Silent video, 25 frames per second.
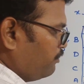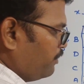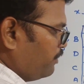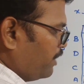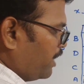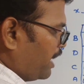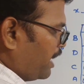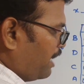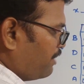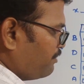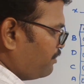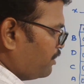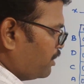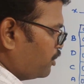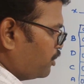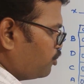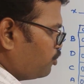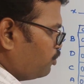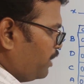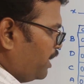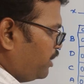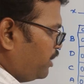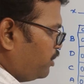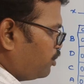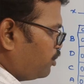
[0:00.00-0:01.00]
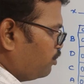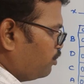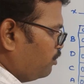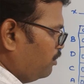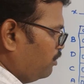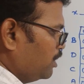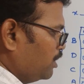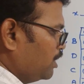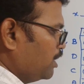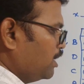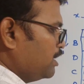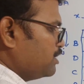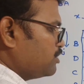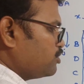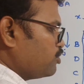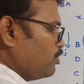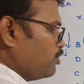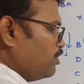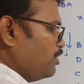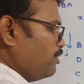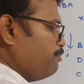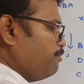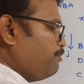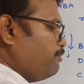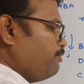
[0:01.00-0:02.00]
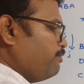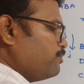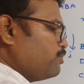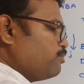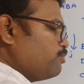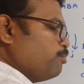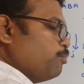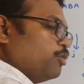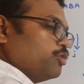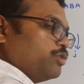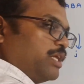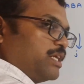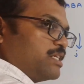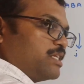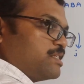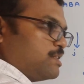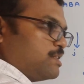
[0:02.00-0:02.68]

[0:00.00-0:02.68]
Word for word: we are having a two and two, so both are